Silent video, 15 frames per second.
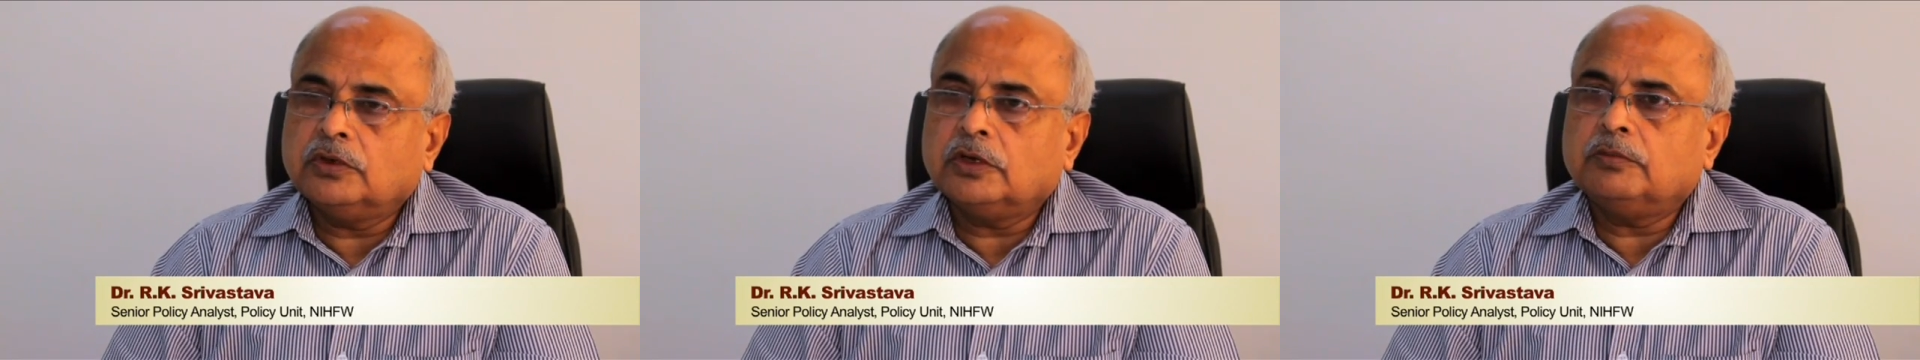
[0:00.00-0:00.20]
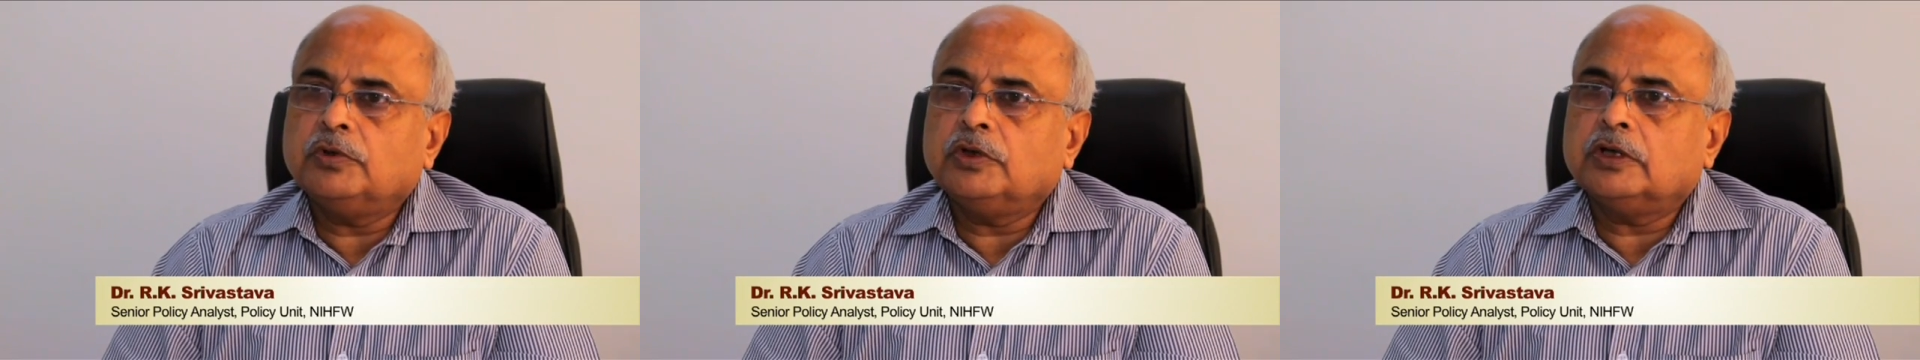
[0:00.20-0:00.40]

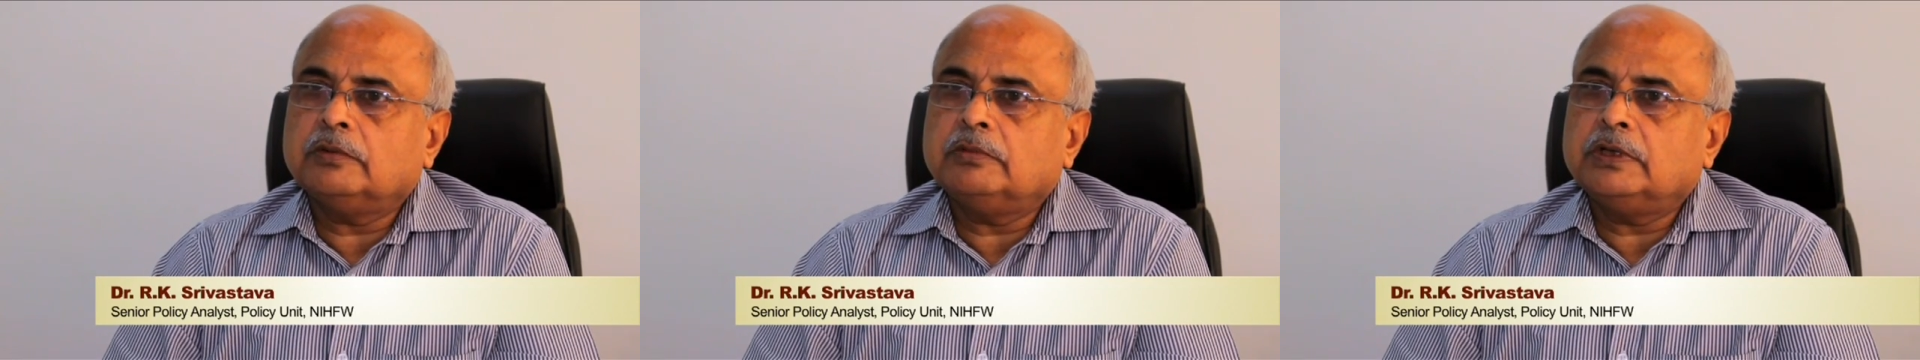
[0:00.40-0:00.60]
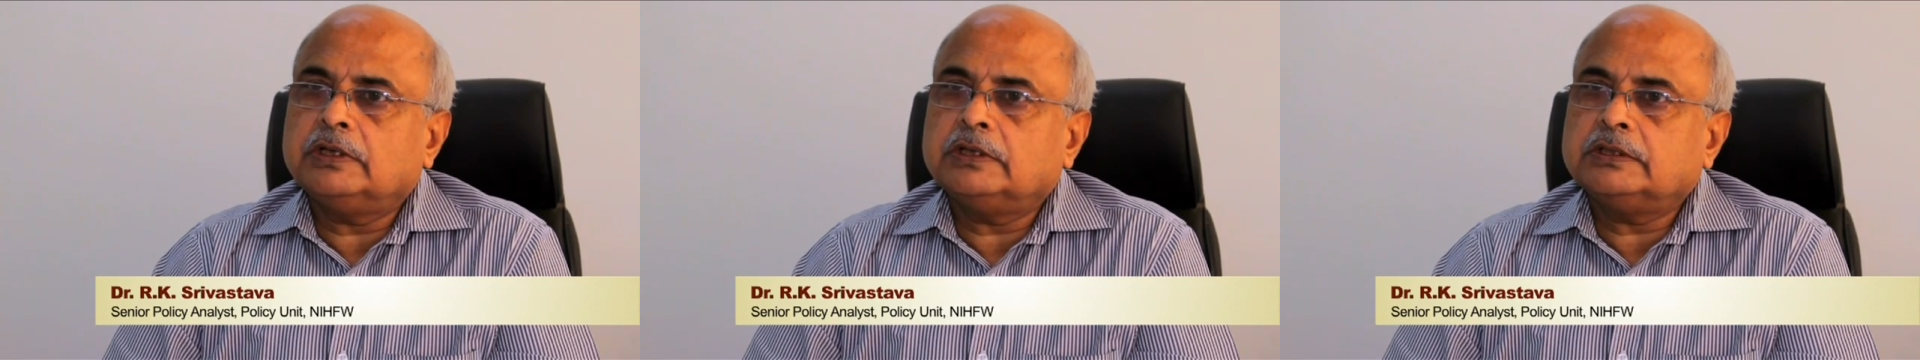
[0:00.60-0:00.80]

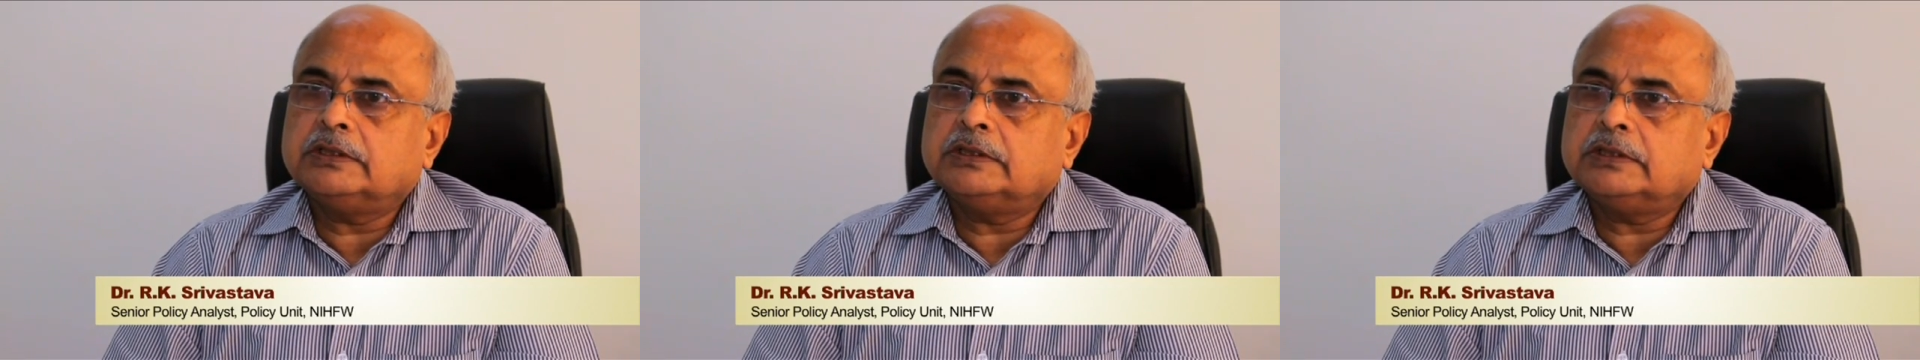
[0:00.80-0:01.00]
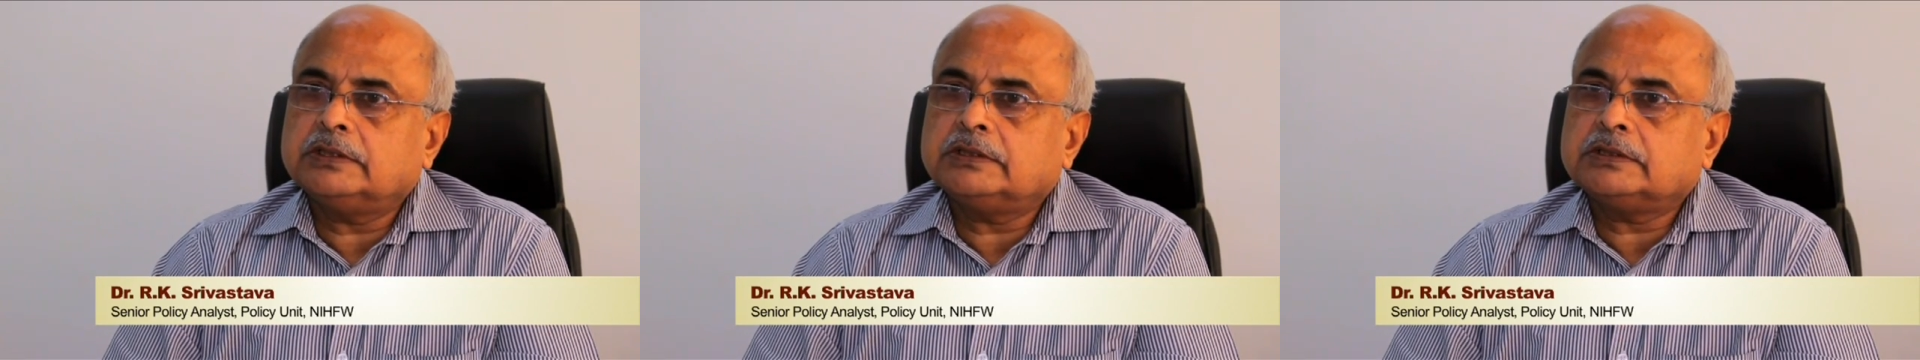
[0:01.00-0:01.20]
communicable
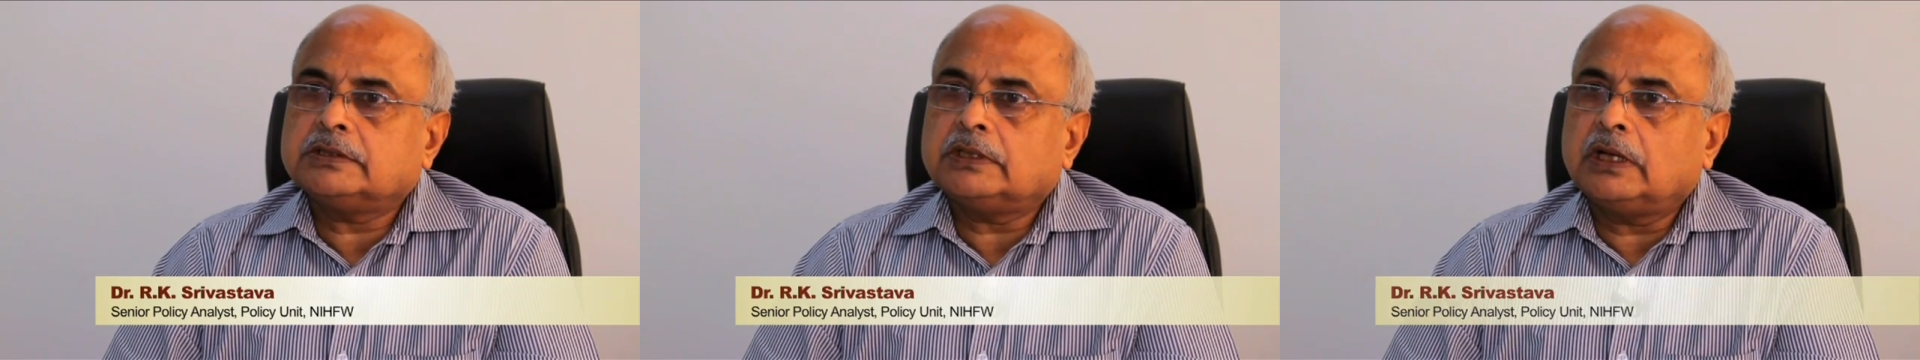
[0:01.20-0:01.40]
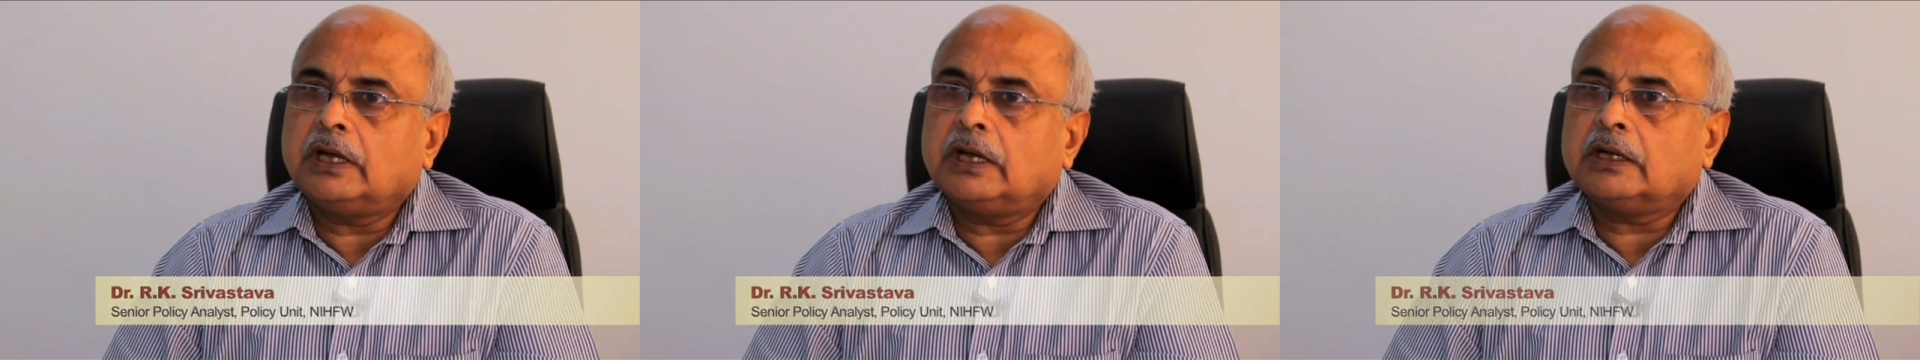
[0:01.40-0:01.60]
diseases
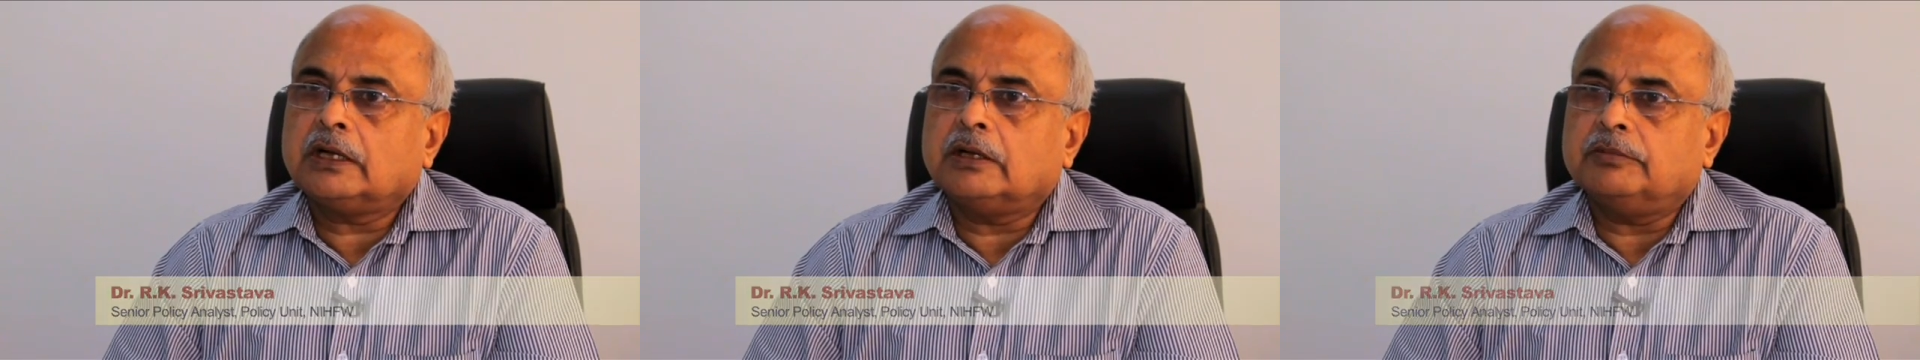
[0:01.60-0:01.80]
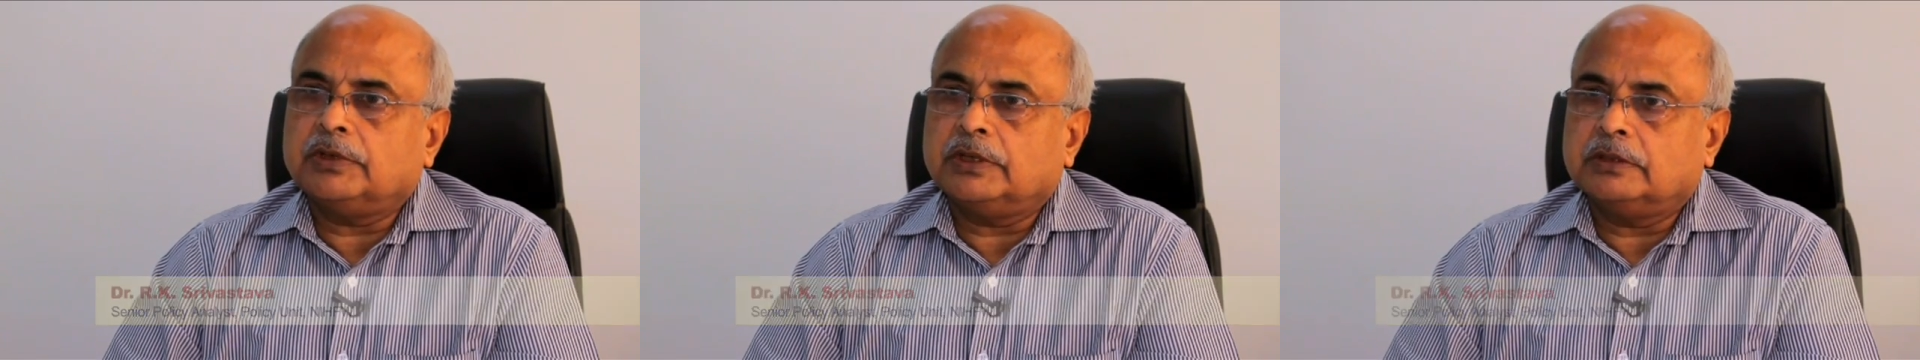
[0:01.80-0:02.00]
are
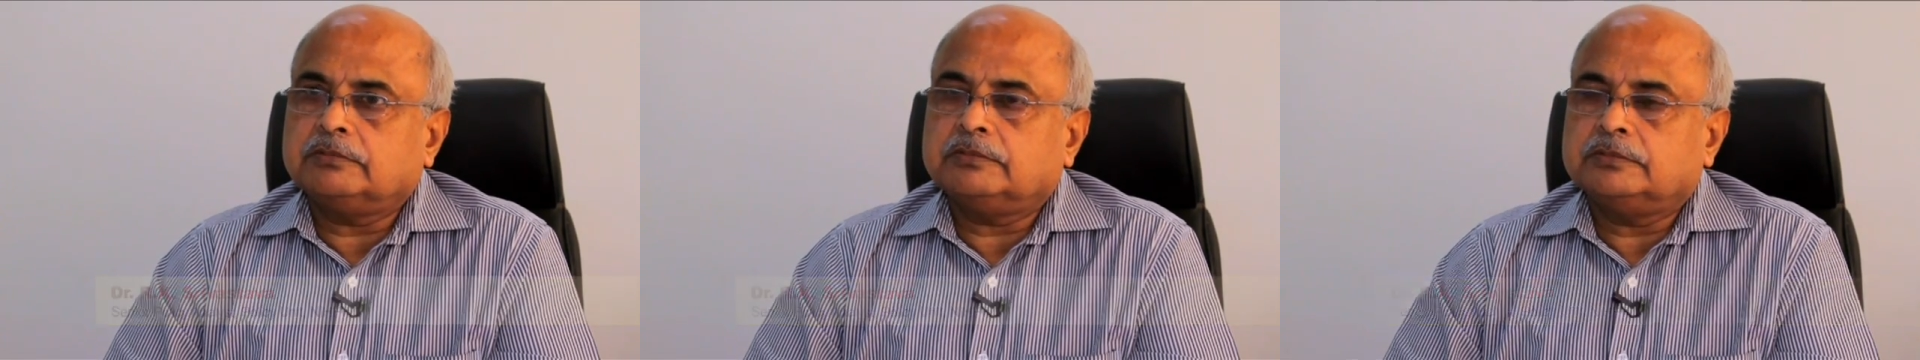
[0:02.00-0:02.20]
coming up.